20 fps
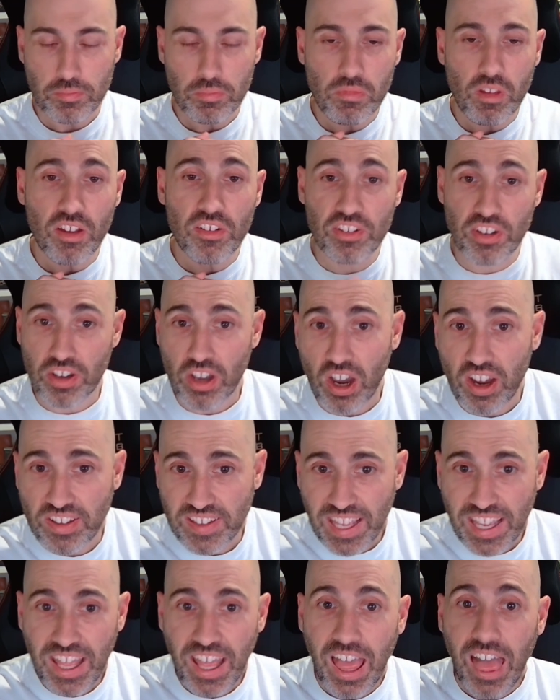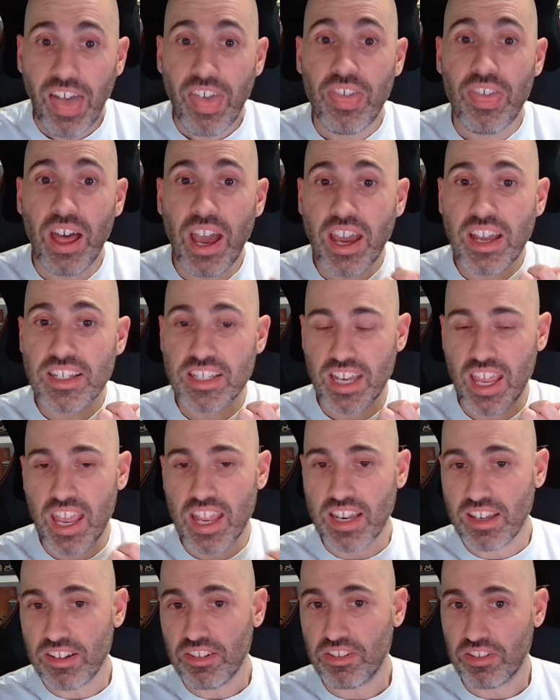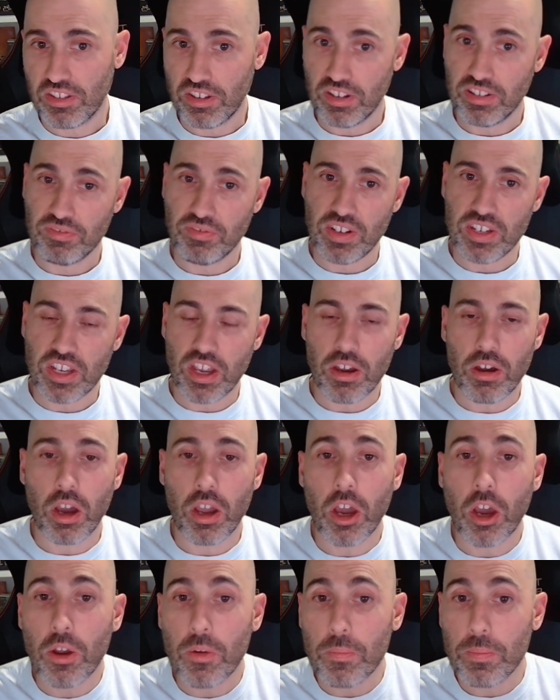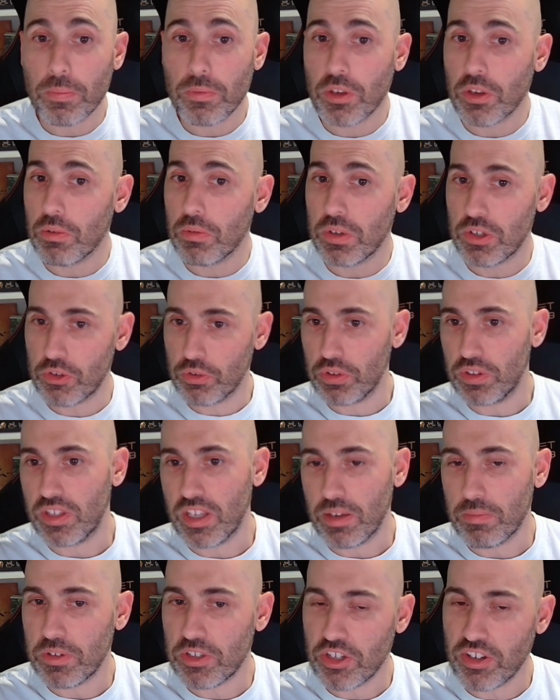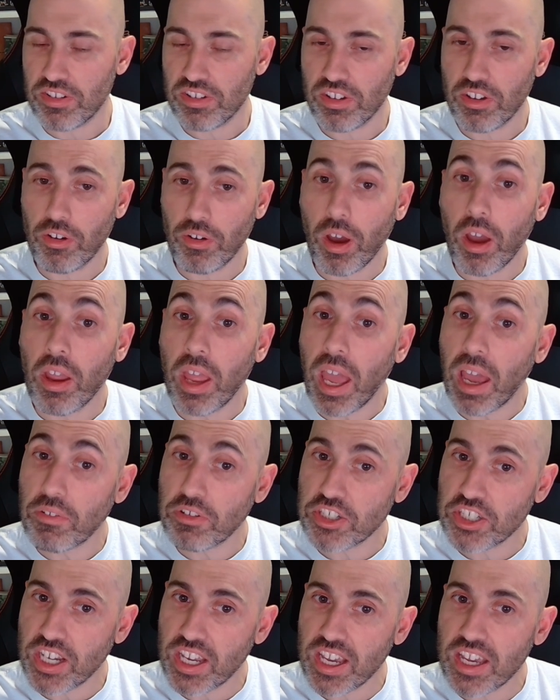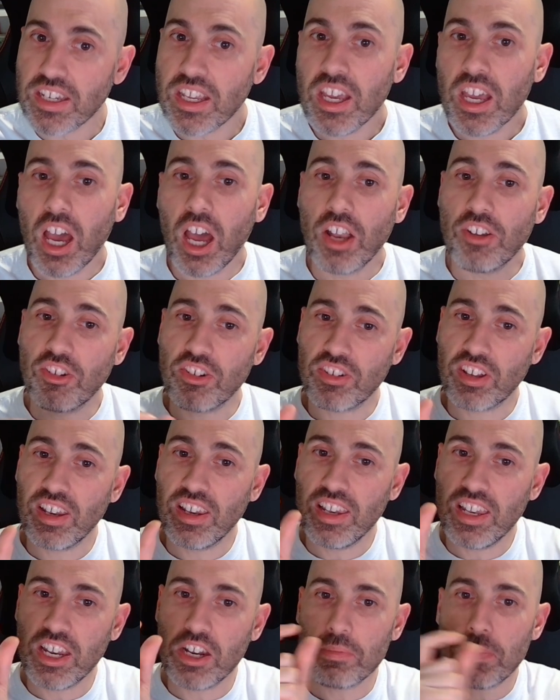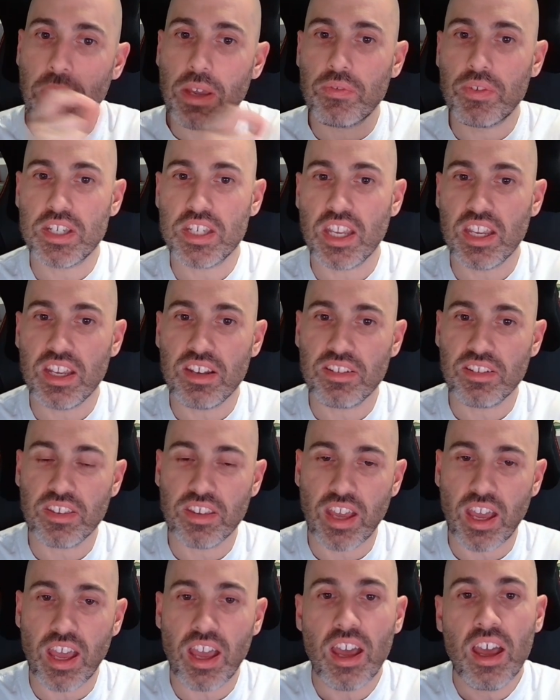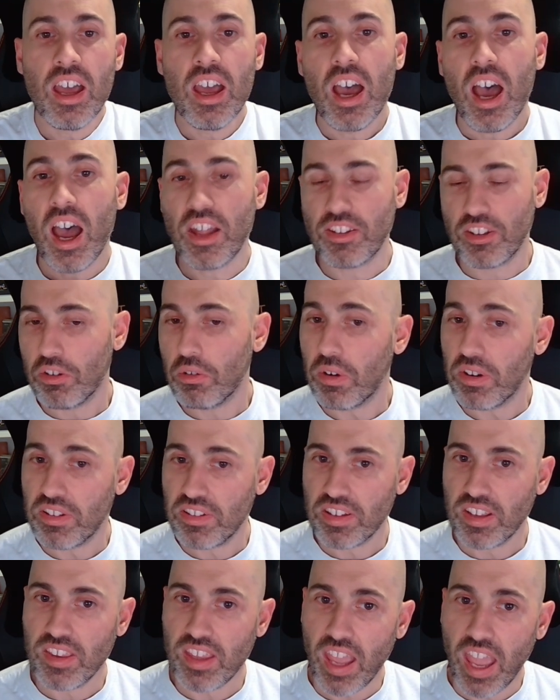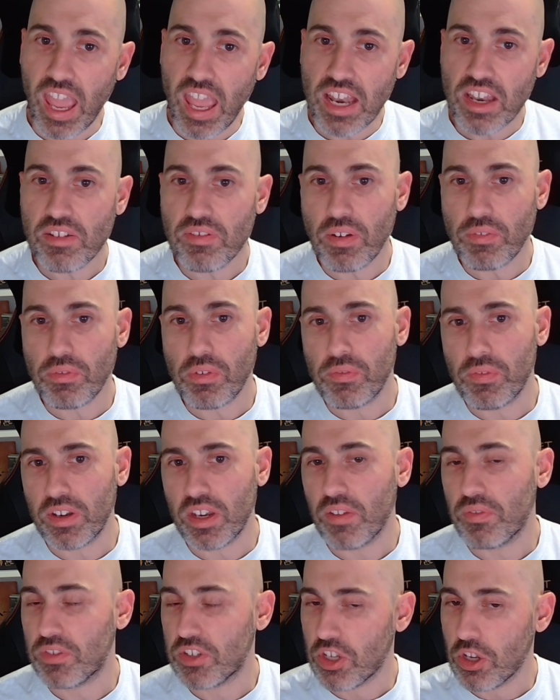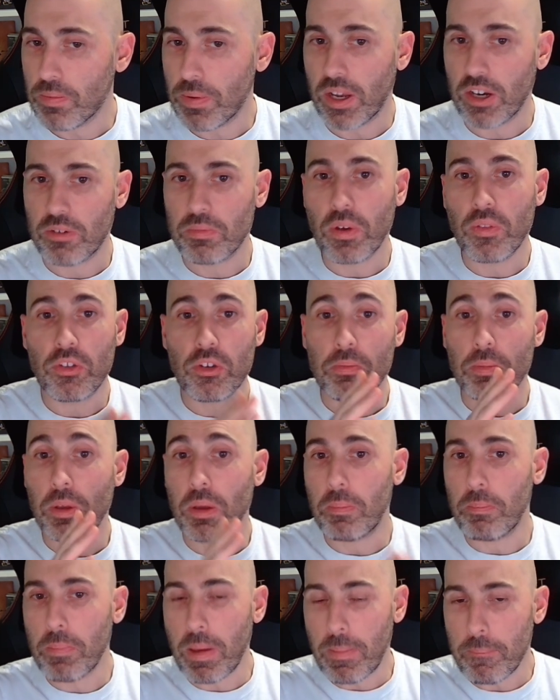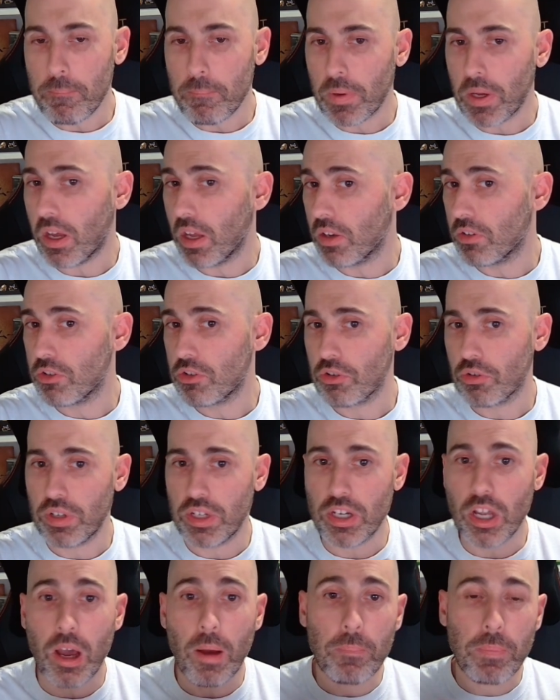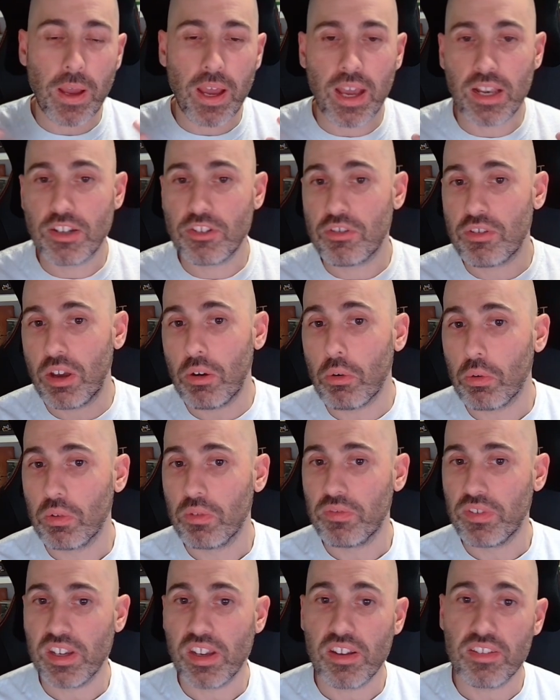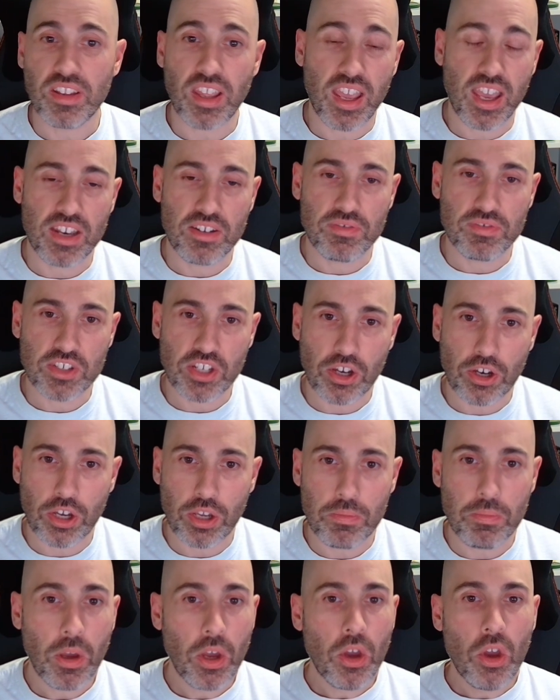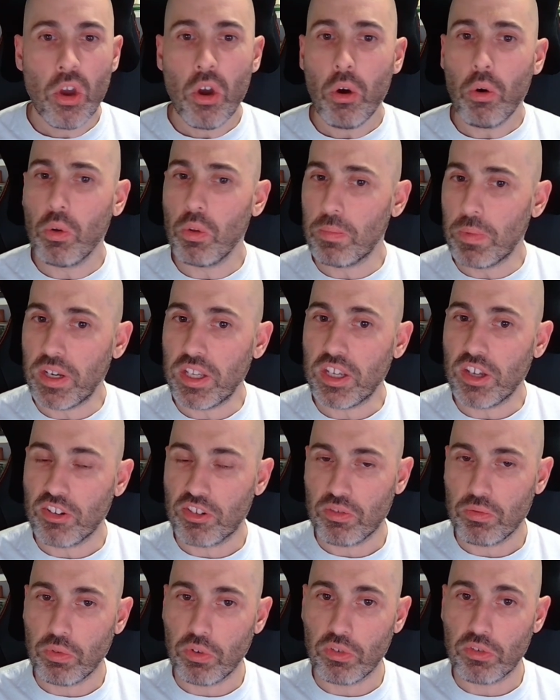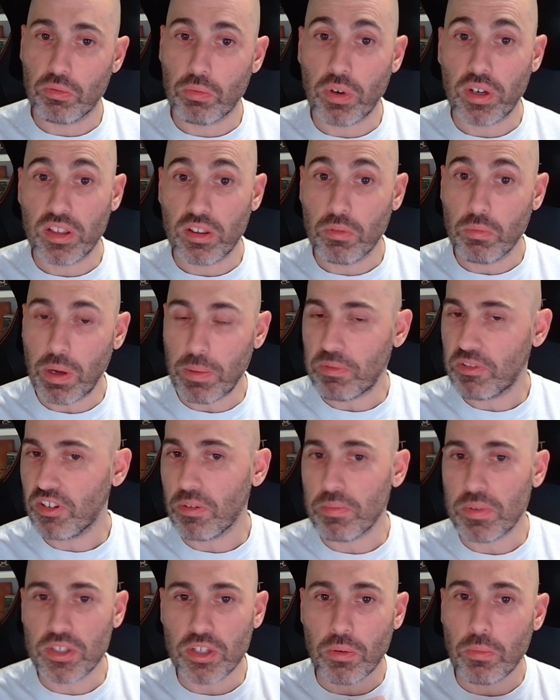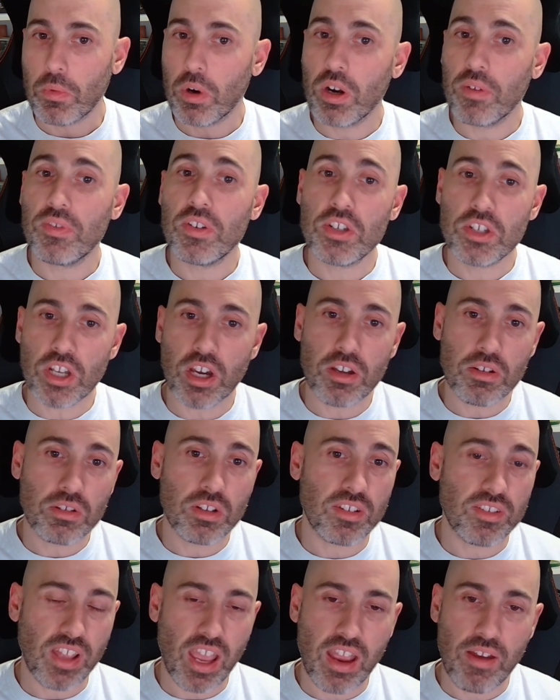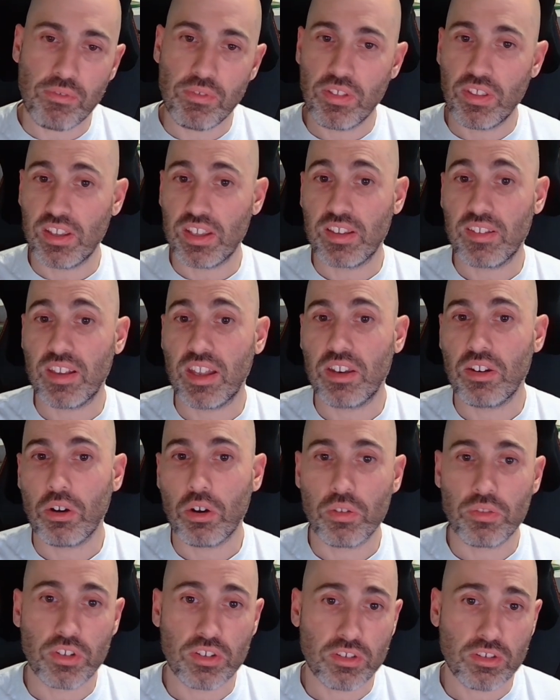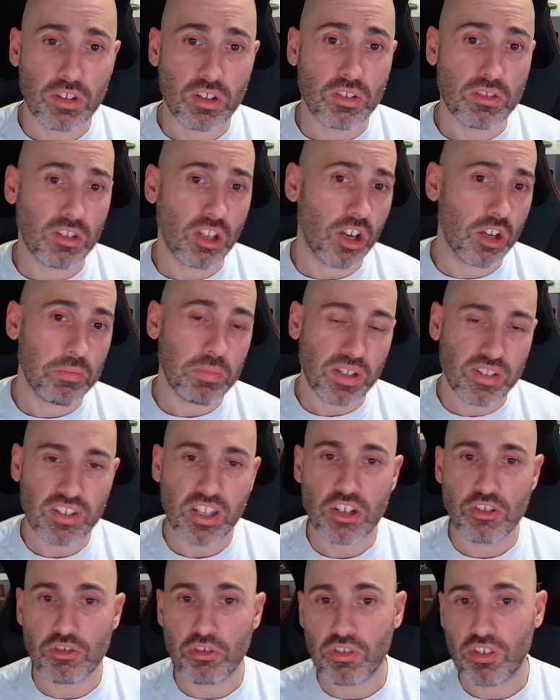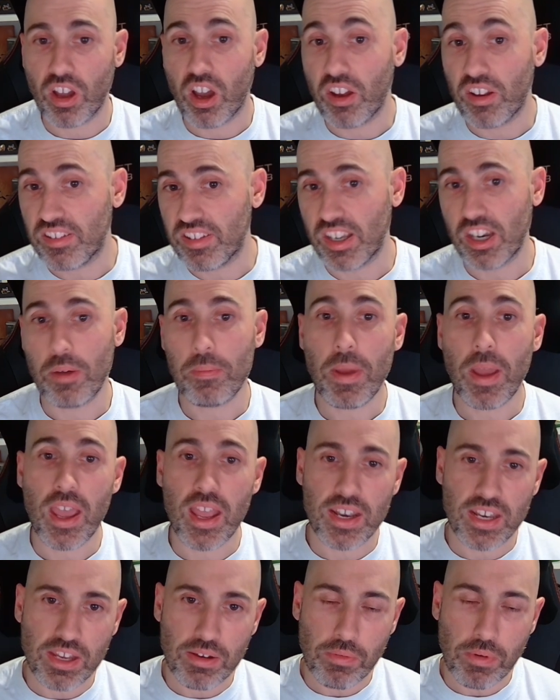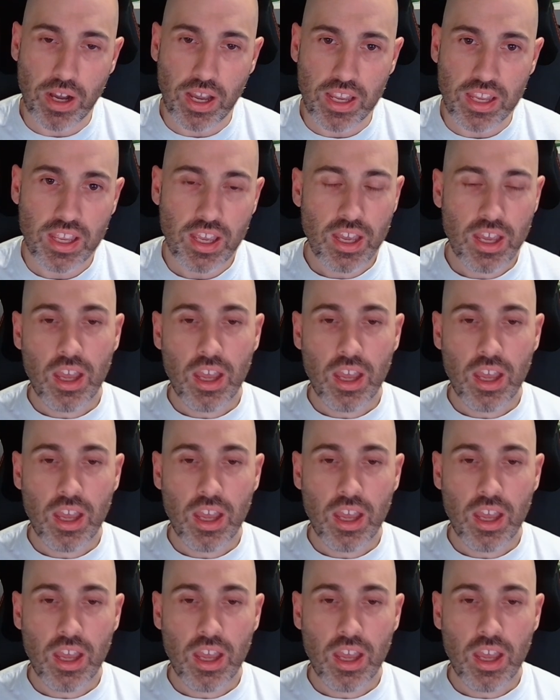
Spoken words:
So guys, that ends this video. I hope you enjoyed the images I have shared, and just a little bit of a teaser there. As I always say at the end of every video, for £2 a month, you can be a member and join up, and you get all the videos ahead of time. All the money goes towards running the website, but don't worry if you don't, because everything is then on the timing schedules that I set up anyway.